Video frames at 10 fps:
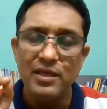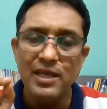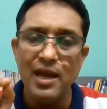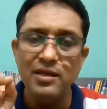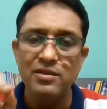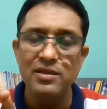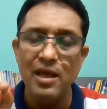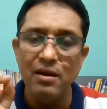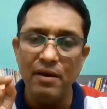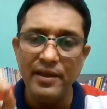get their
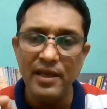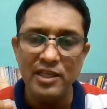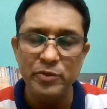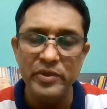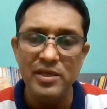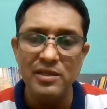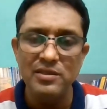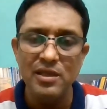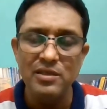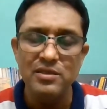learning
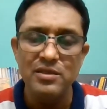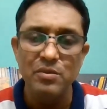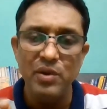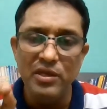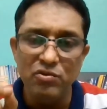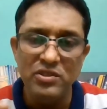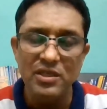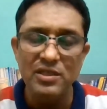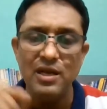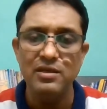experiences by
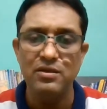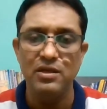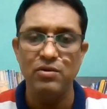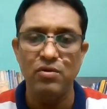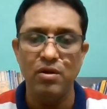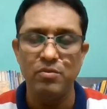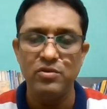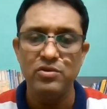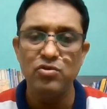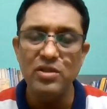using that curriculum.
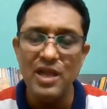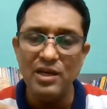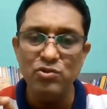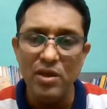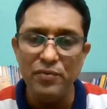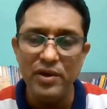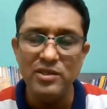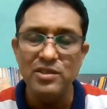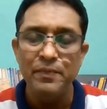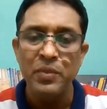So that's why,
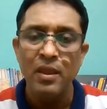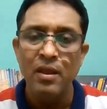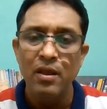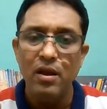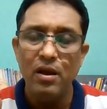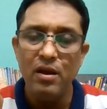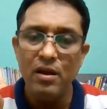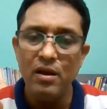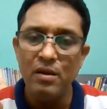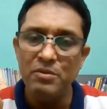friends,
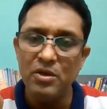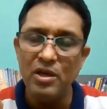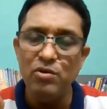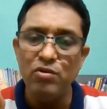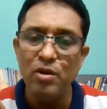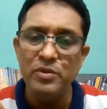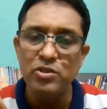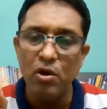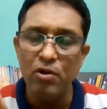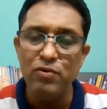curriculum is
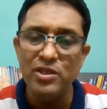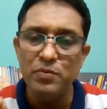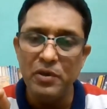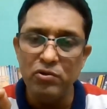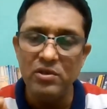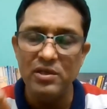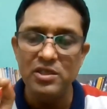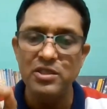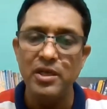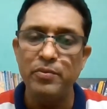always
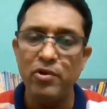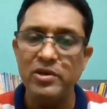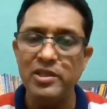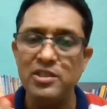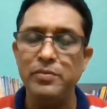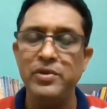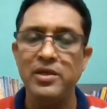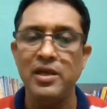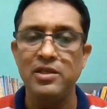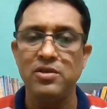futuristic, progressive in
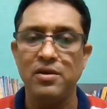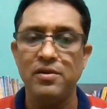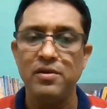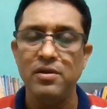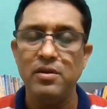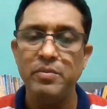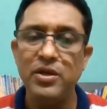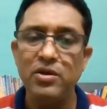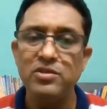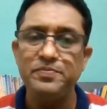nature,
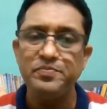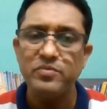because